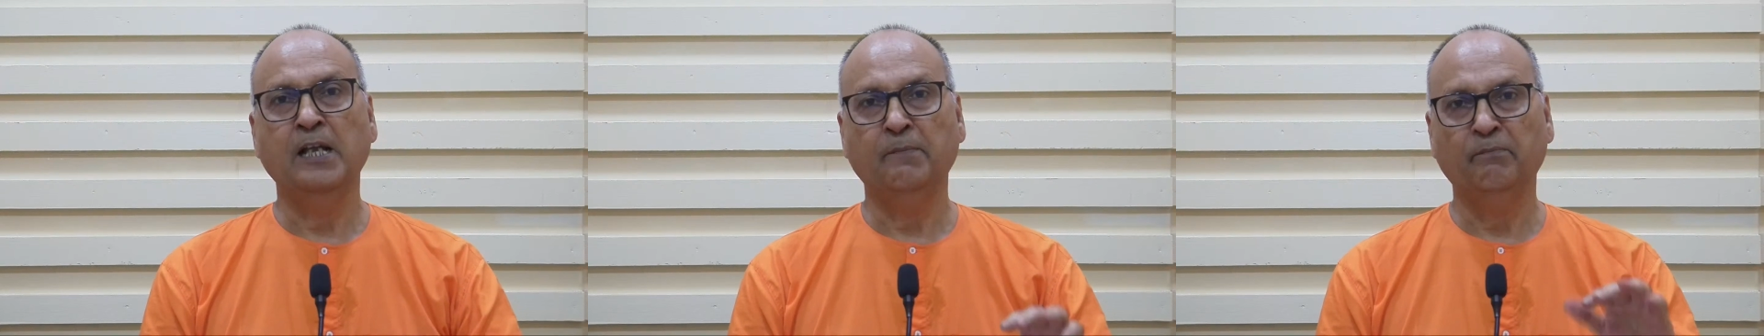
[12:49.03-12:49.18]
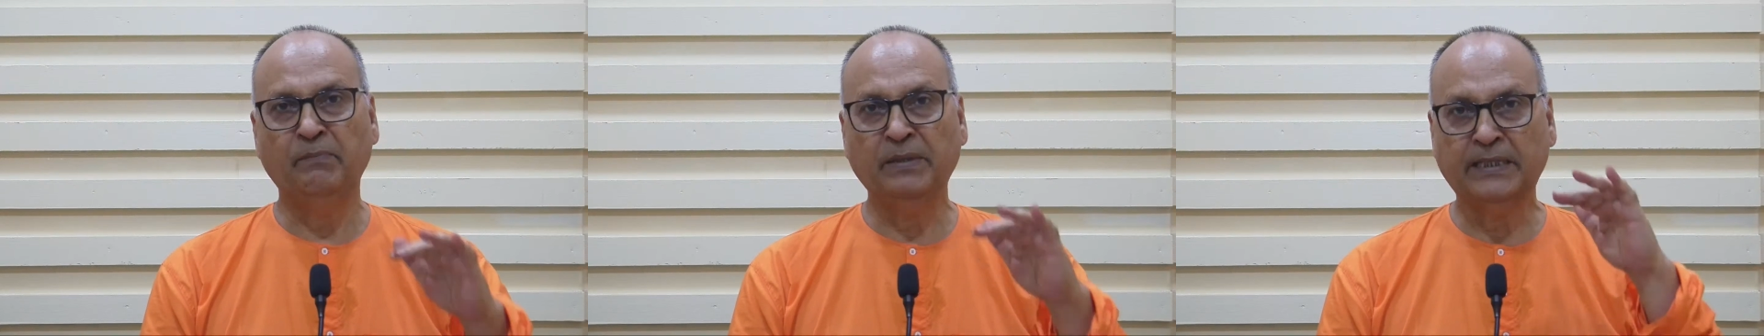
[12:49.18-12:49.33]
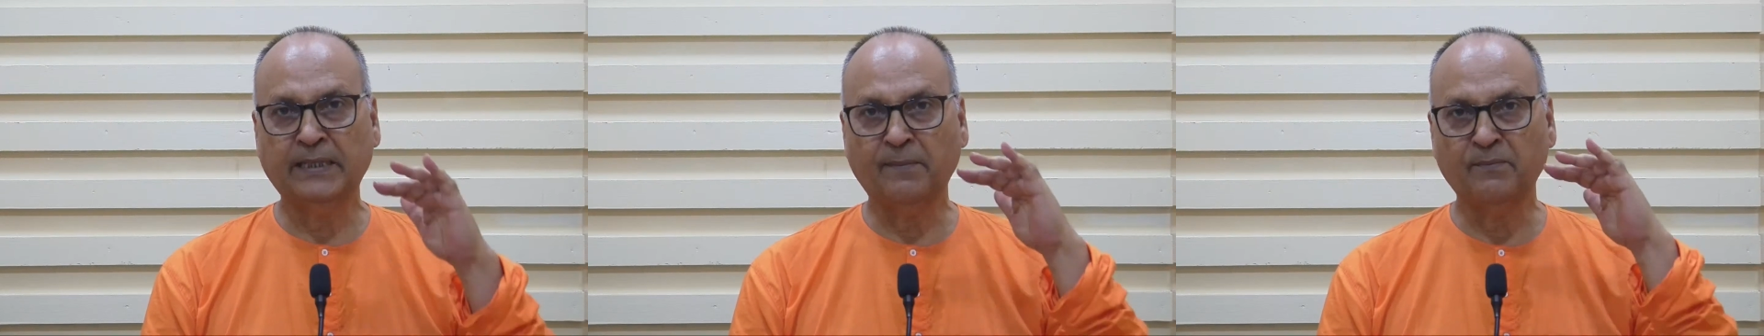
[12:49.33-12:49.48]

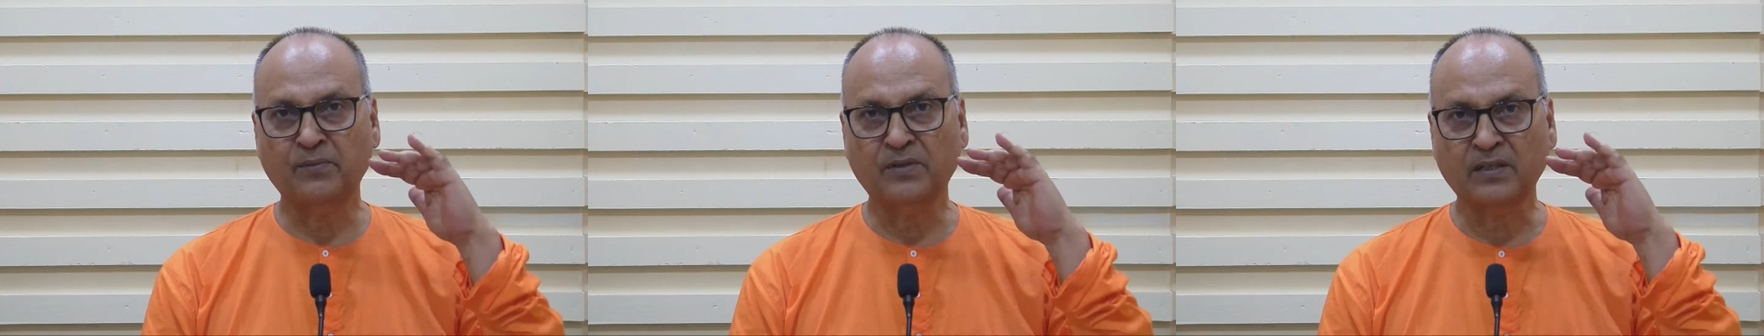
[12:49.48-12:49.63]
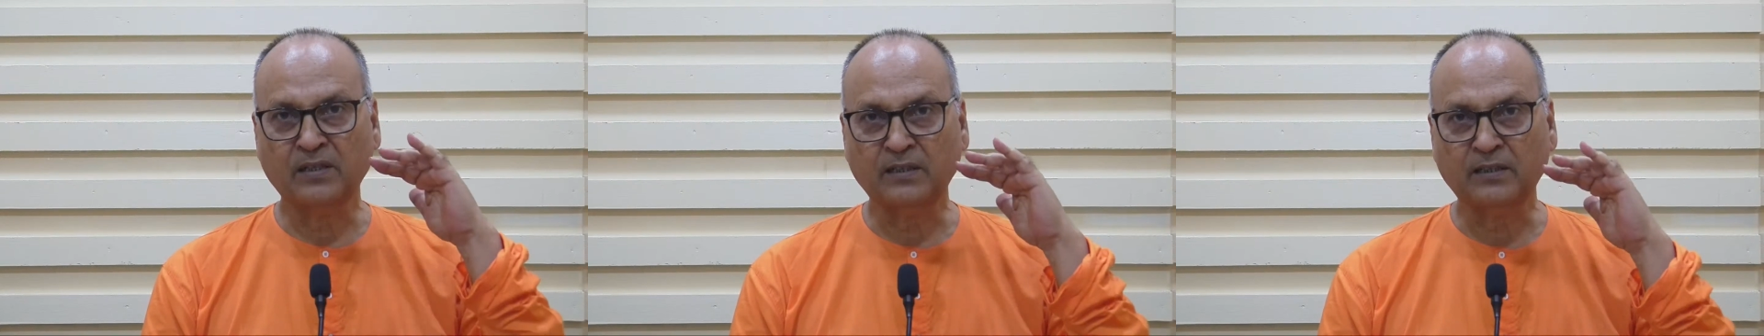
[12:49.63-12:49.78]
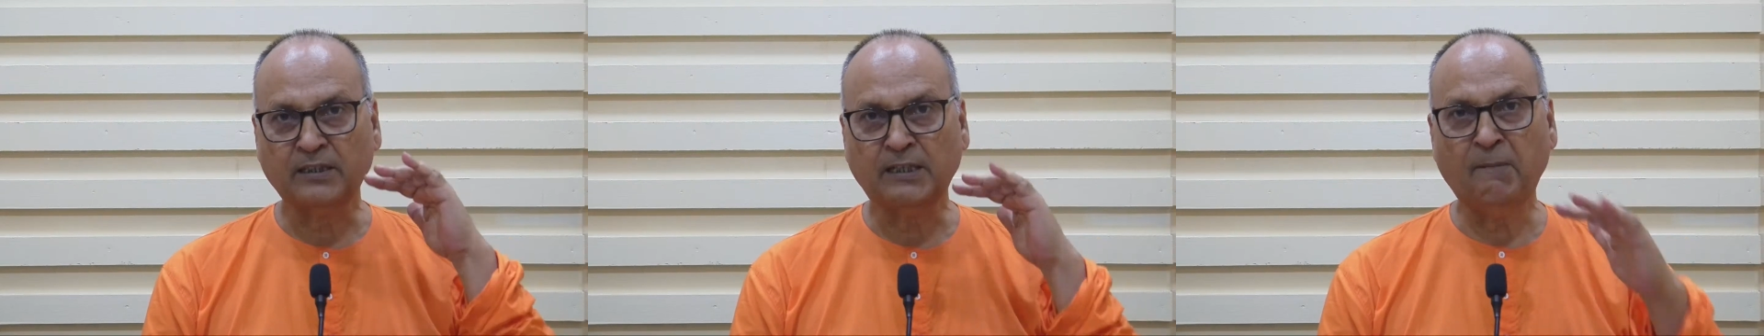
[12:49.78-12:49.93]

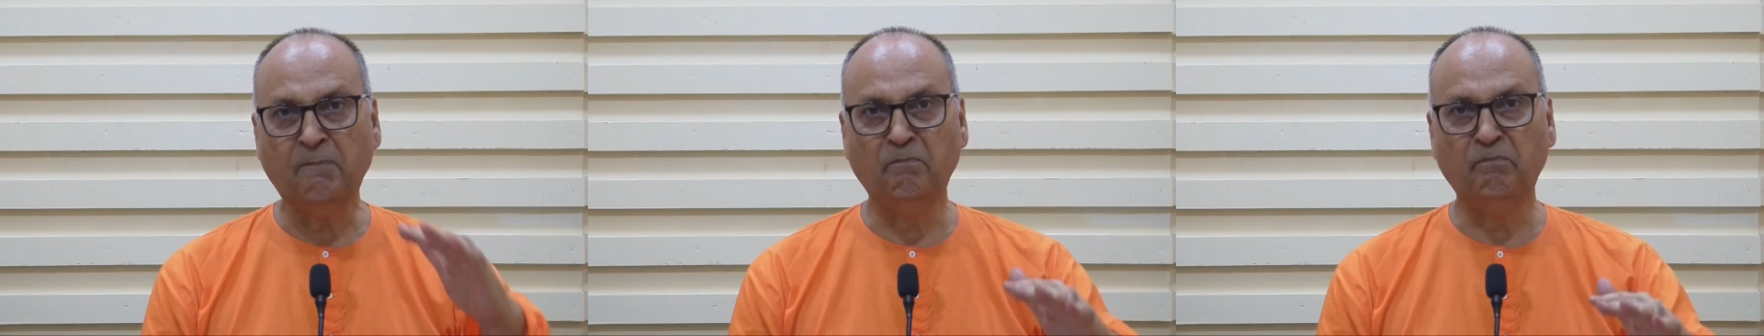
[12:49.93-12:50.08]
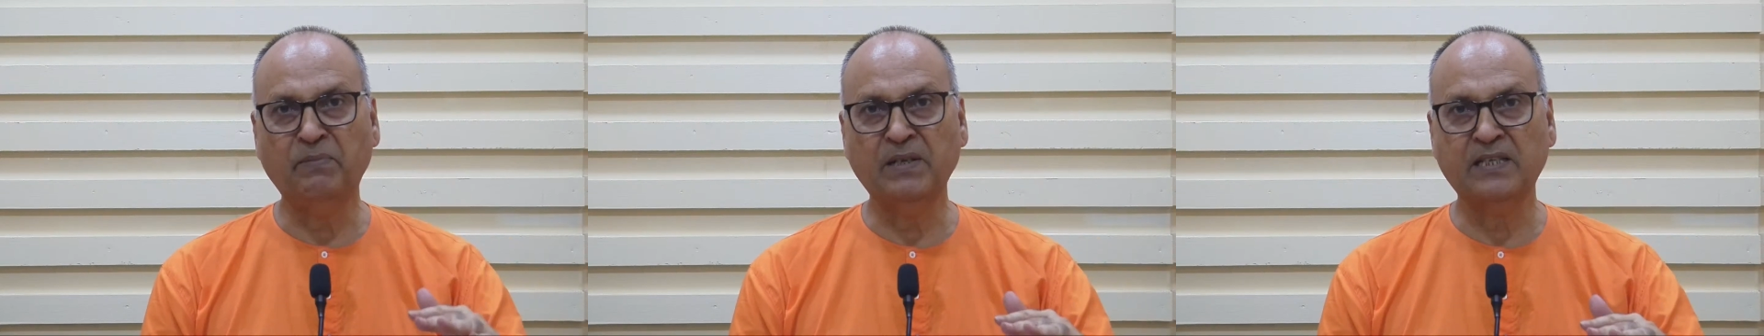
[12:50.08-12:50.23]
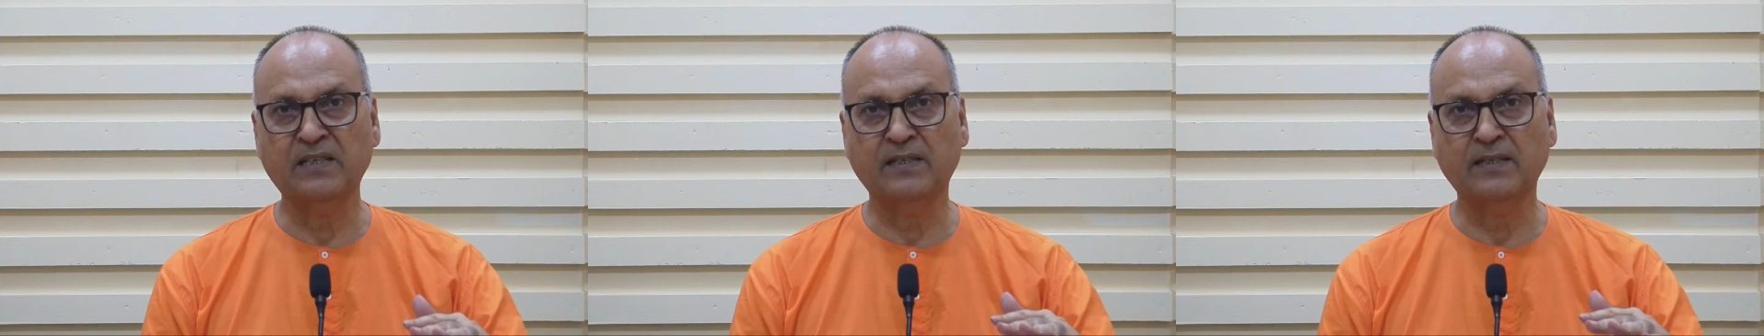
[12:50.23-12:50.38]
becomes
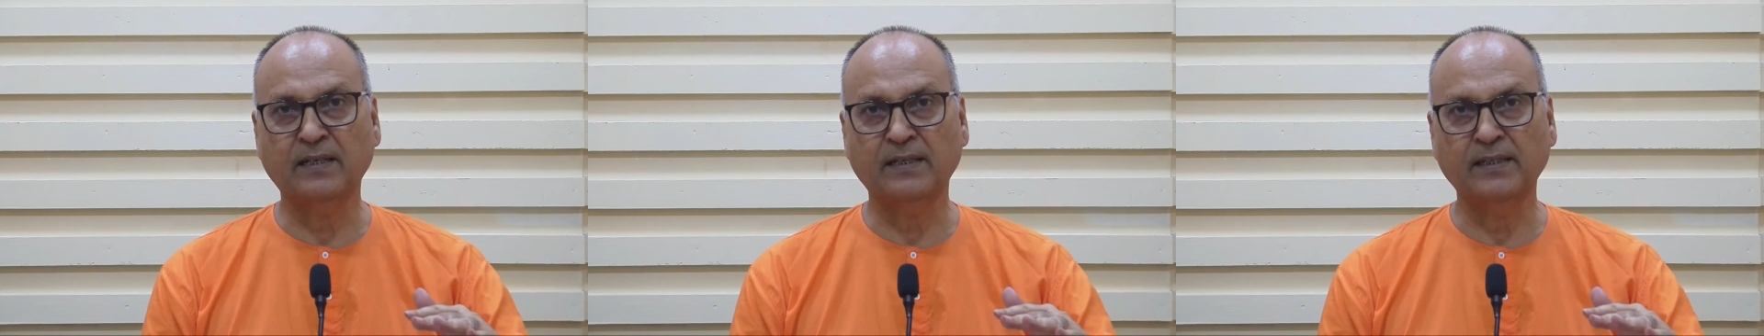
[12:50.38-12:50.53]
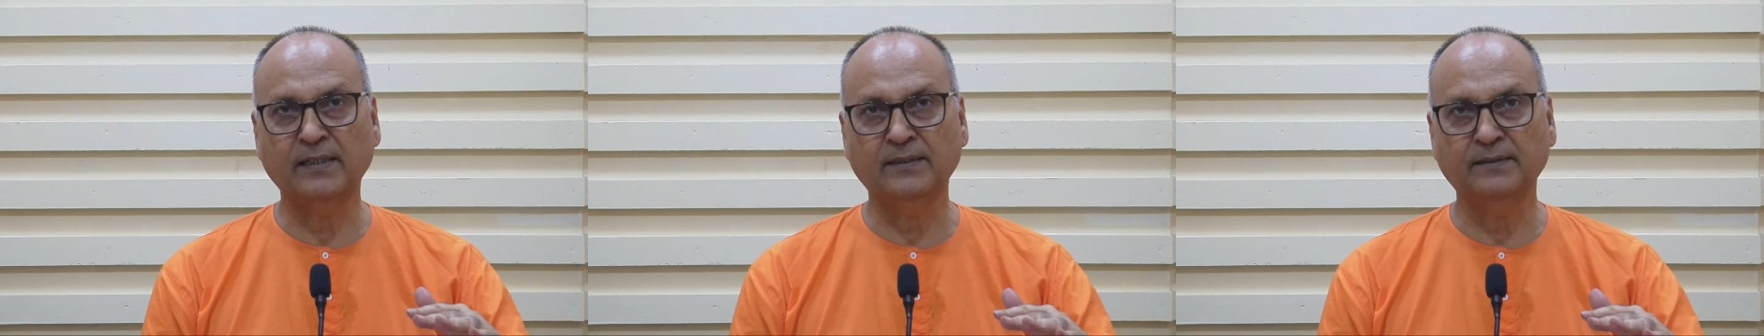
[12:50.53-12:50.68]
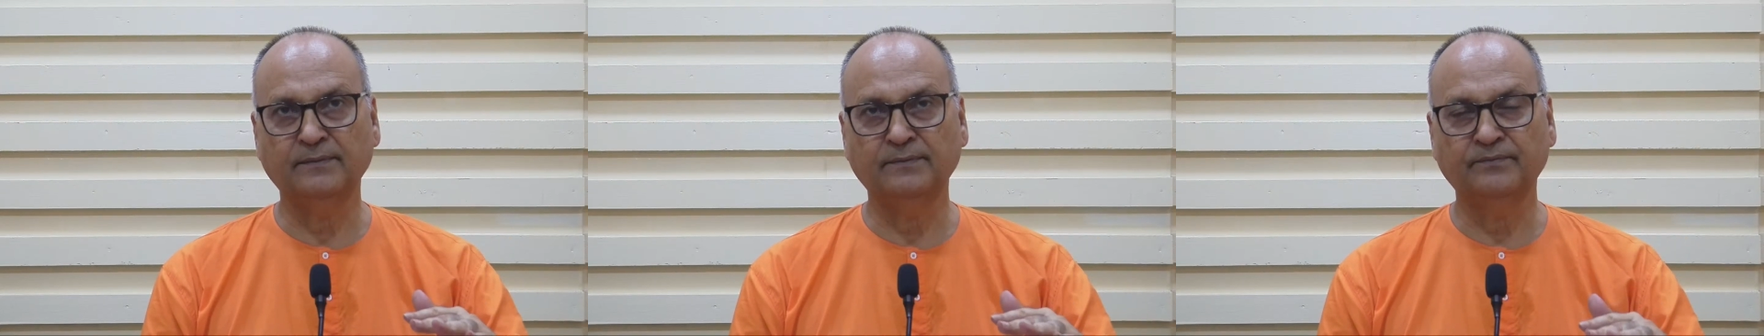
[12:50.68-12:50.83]

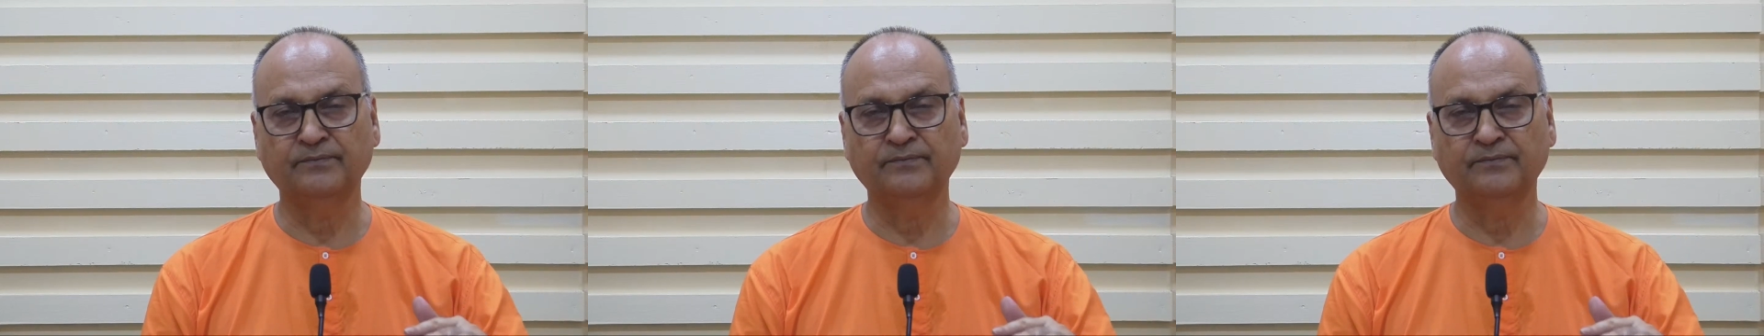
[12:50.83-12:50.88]
compulsory.